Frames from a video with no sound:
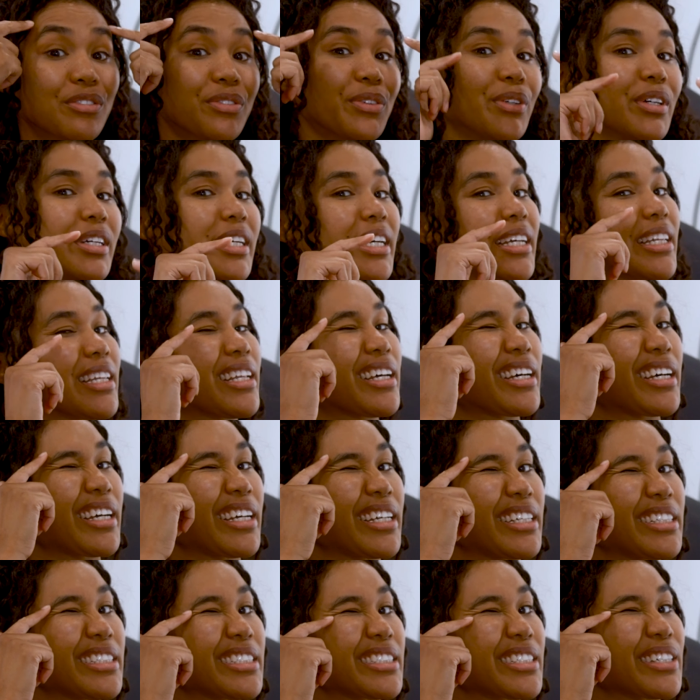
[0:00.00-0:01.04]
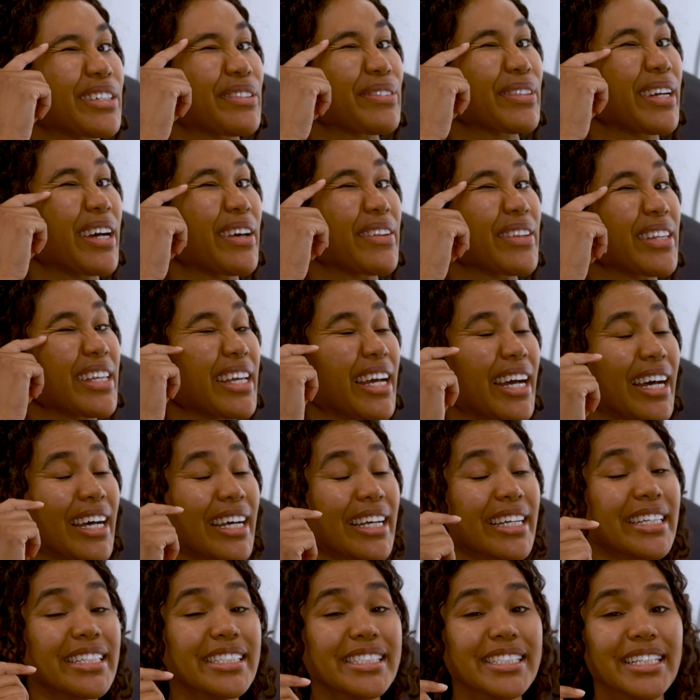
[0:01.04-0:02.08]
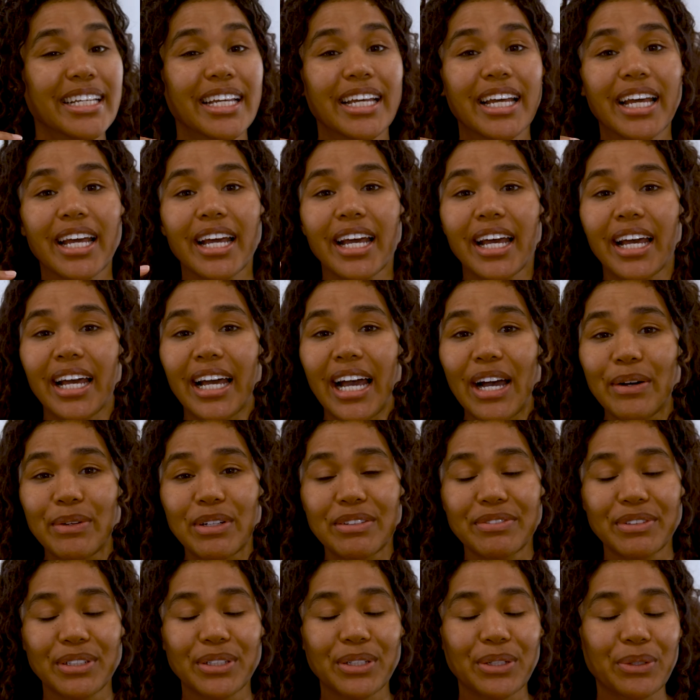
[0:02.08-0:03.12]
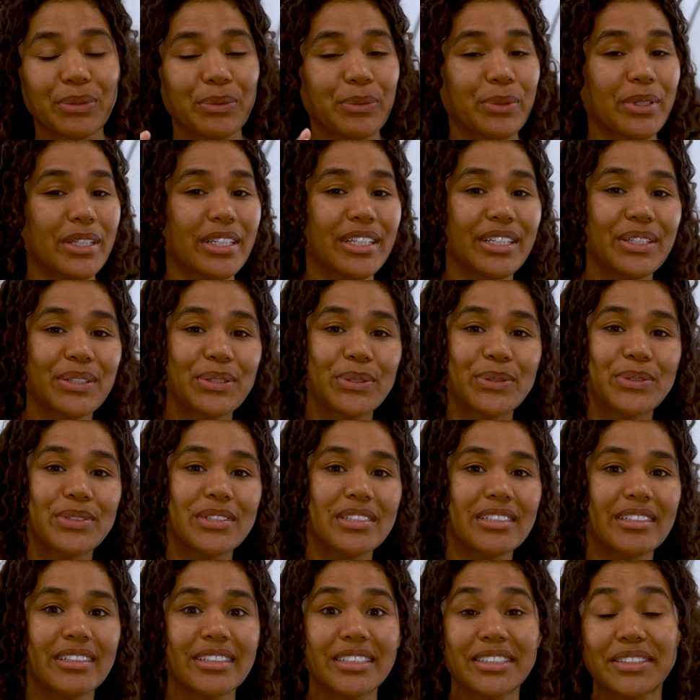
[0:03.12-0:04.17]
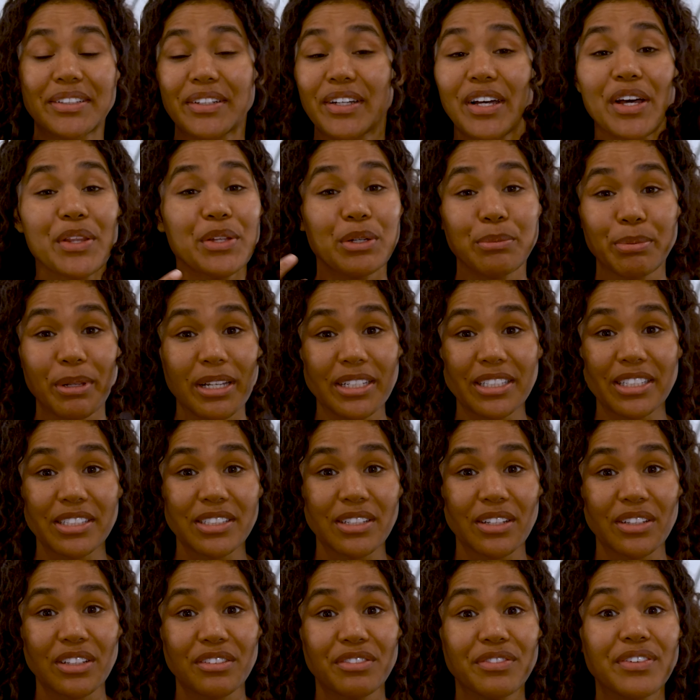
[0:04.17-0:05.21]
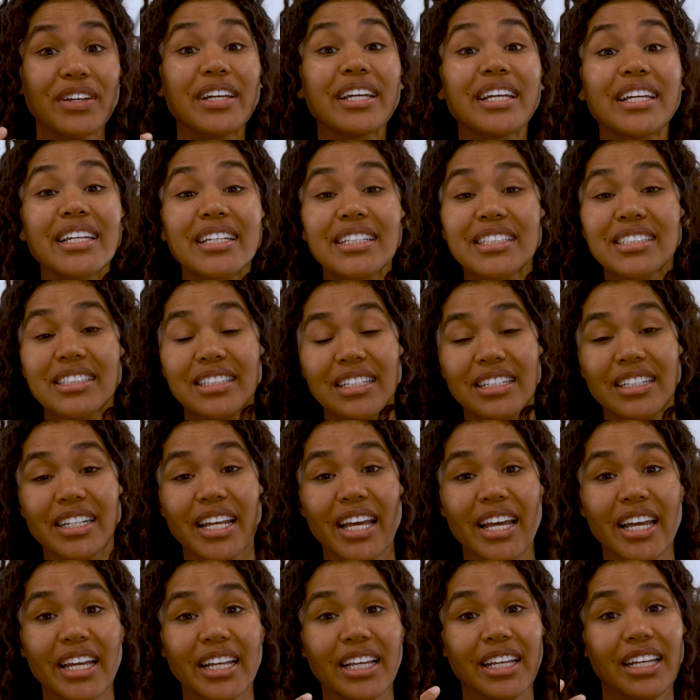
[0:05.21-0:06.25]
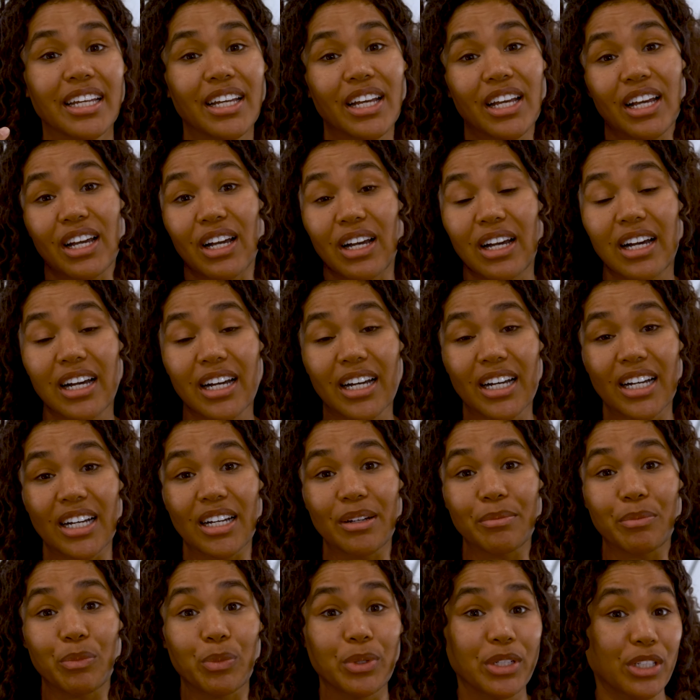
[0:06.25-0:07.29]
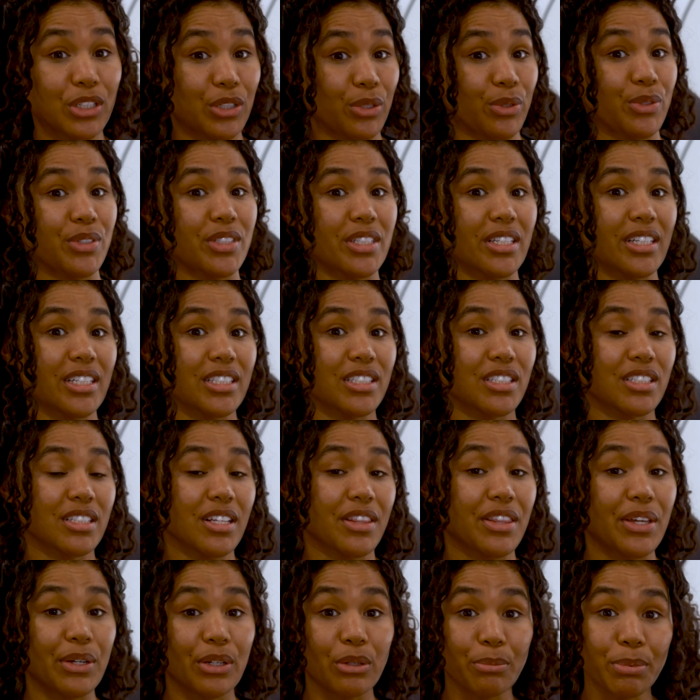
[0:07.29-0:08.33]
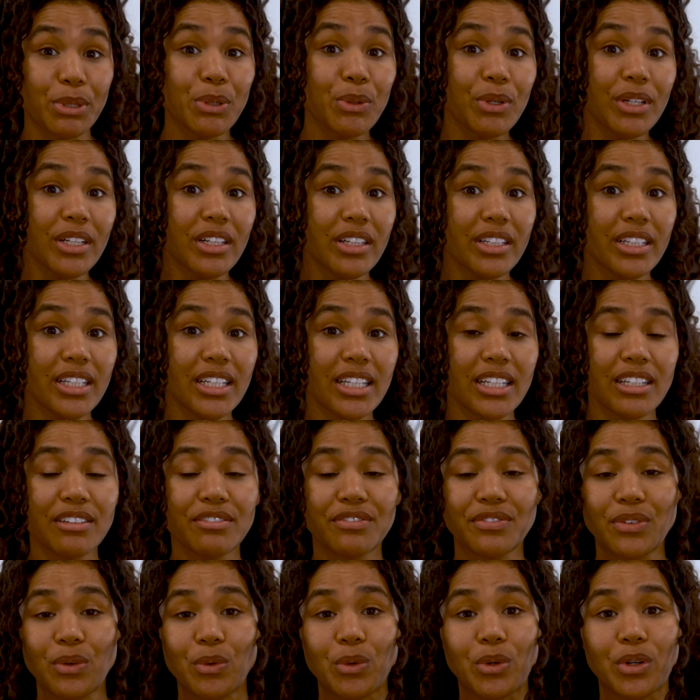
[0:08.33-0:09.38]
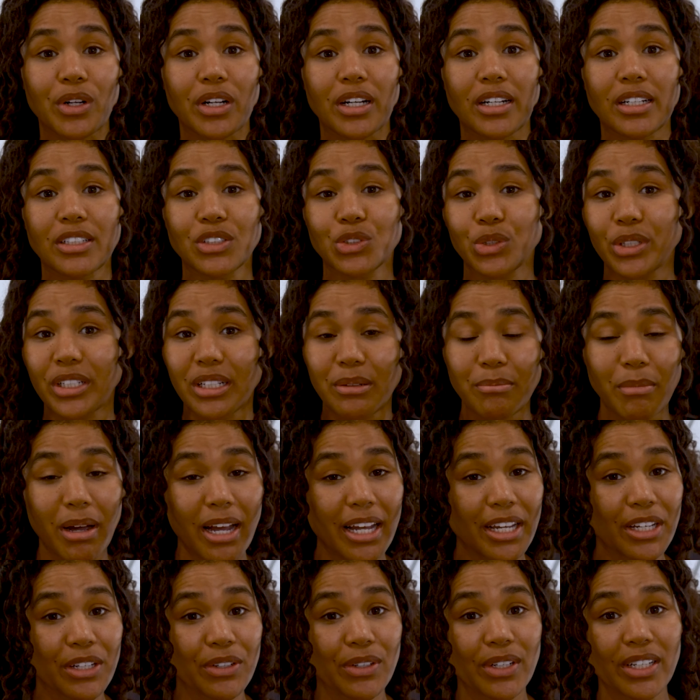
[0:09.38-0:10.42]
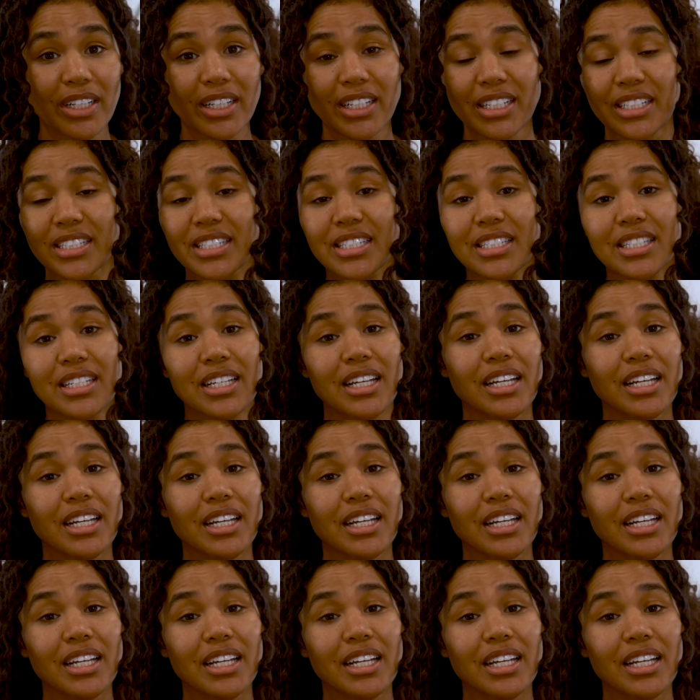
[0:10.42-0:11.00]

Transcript: forehead lines around the eyes. However, we use this other places on the face, the neck. We use this therapeutically for treating migraines,